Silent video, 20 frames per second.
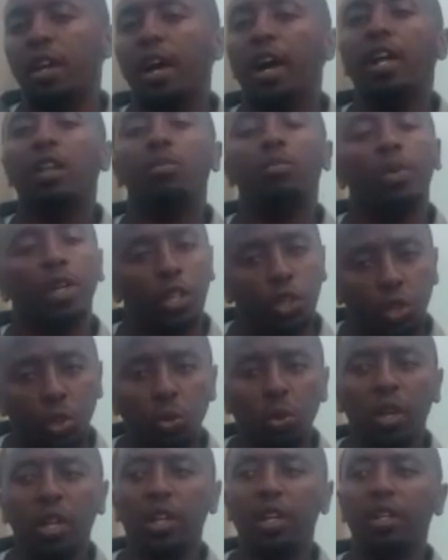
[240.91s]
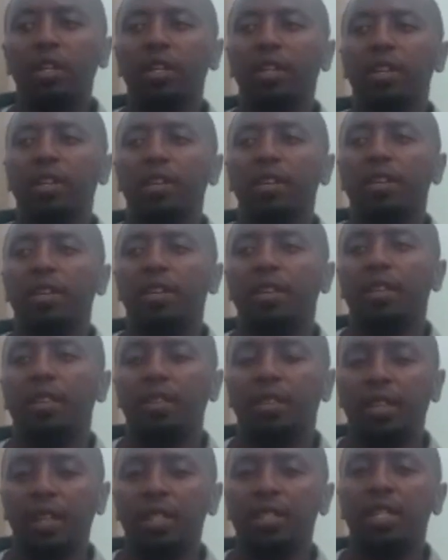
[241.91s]
I'll make sure
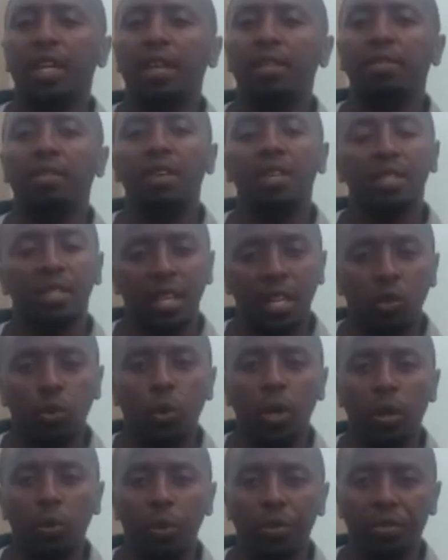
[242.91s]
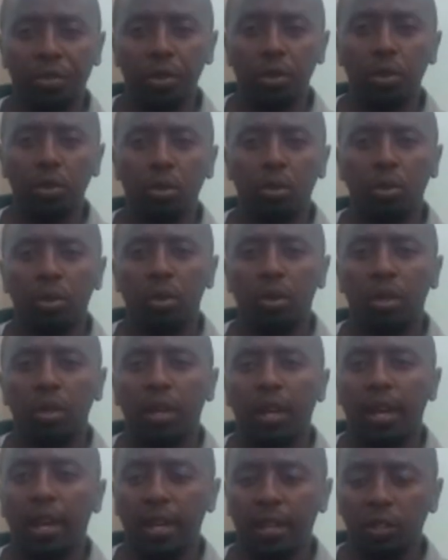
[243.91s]
that things get well with you,
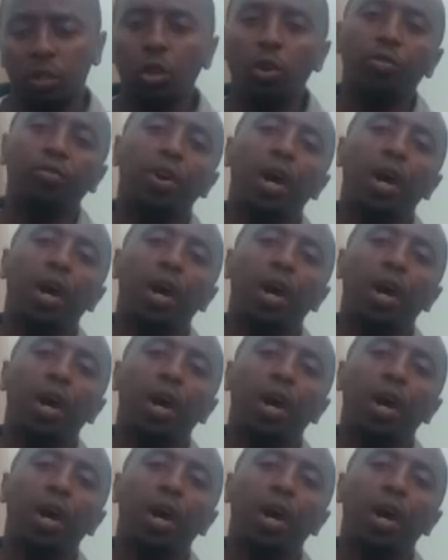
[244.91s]
and your